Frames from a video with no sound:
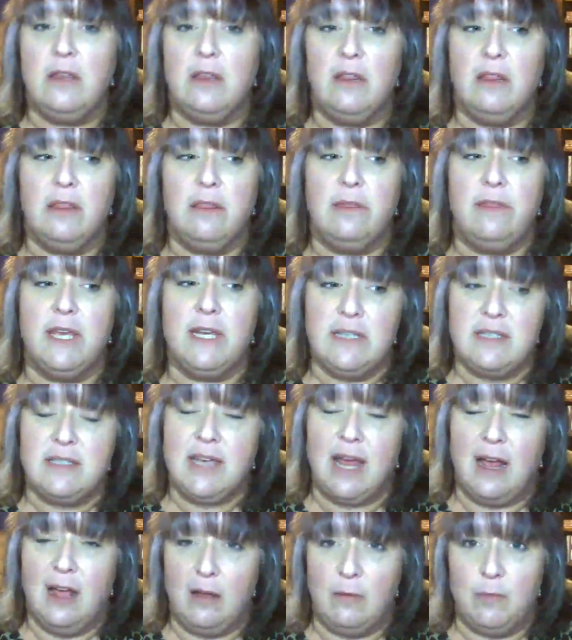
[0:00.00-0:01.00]
This
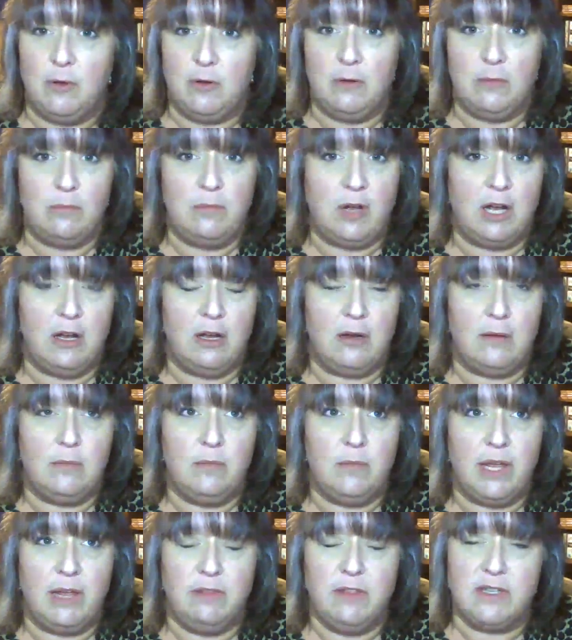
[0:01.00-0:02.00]
album
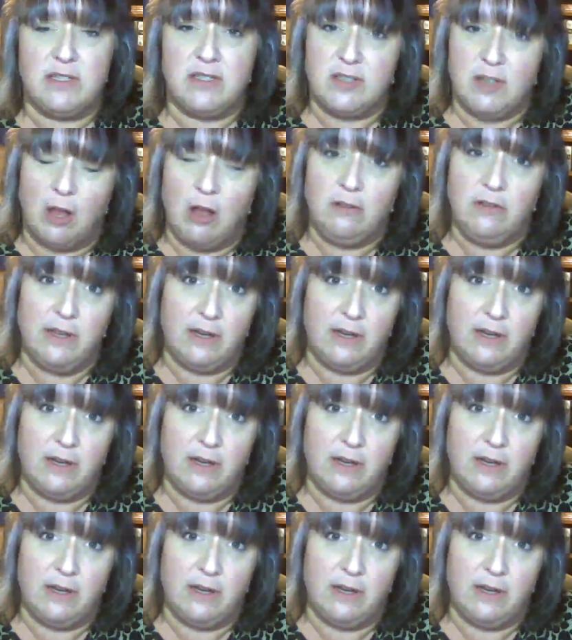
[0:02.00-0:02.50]
and the song